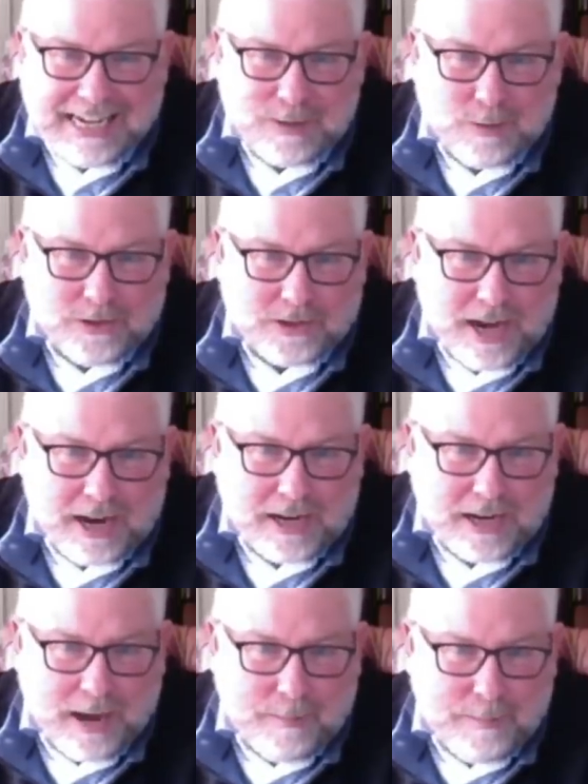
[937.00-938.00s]
where the stock
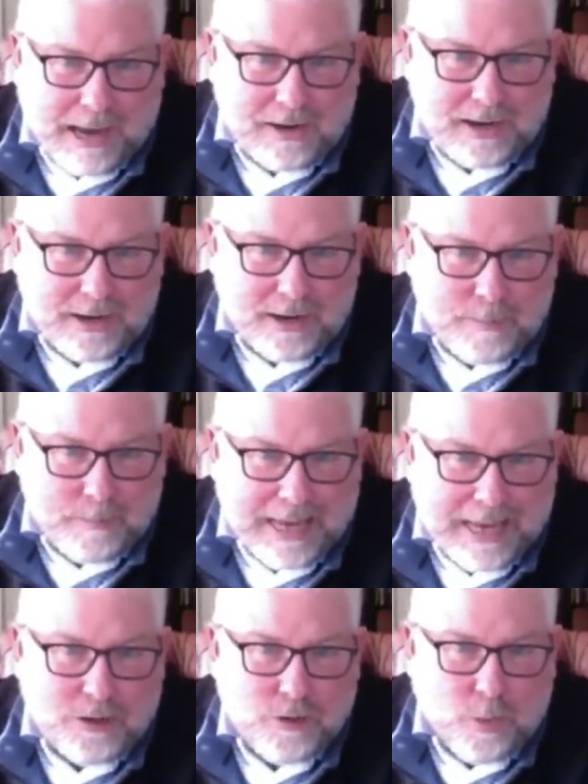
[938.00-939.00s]
had compounded at
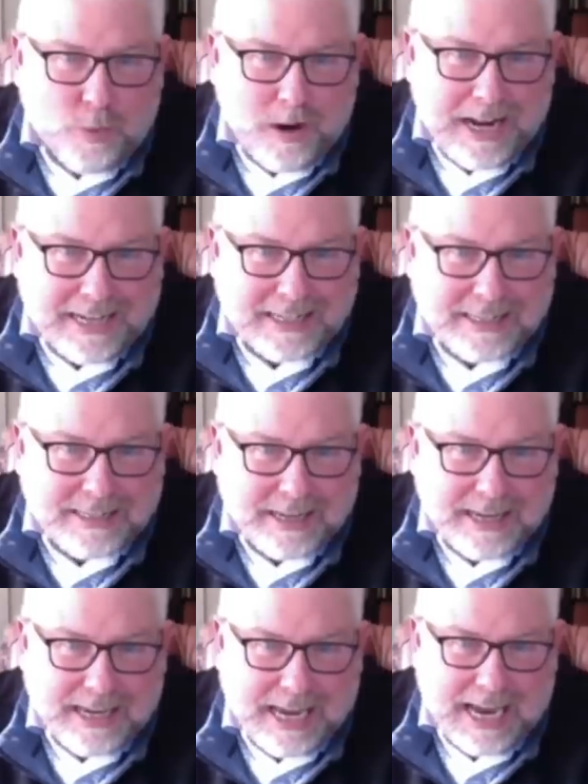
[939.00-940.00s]
mid-20s,
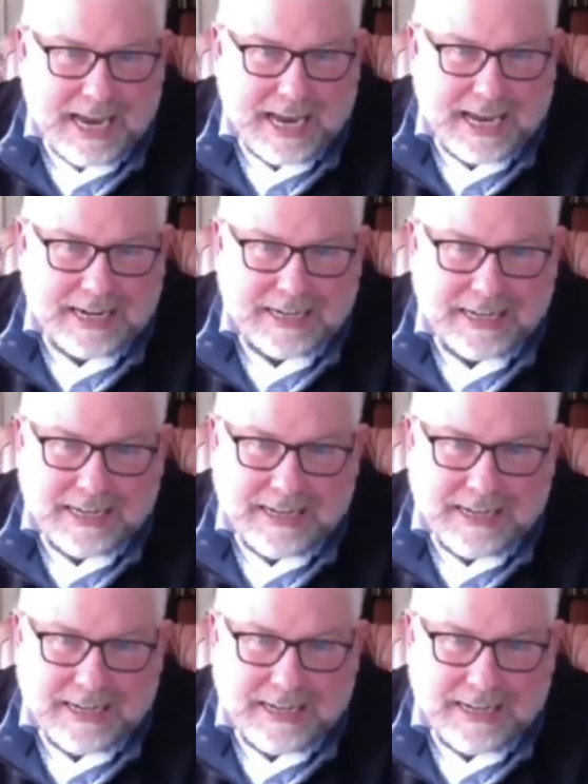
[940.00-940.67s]
and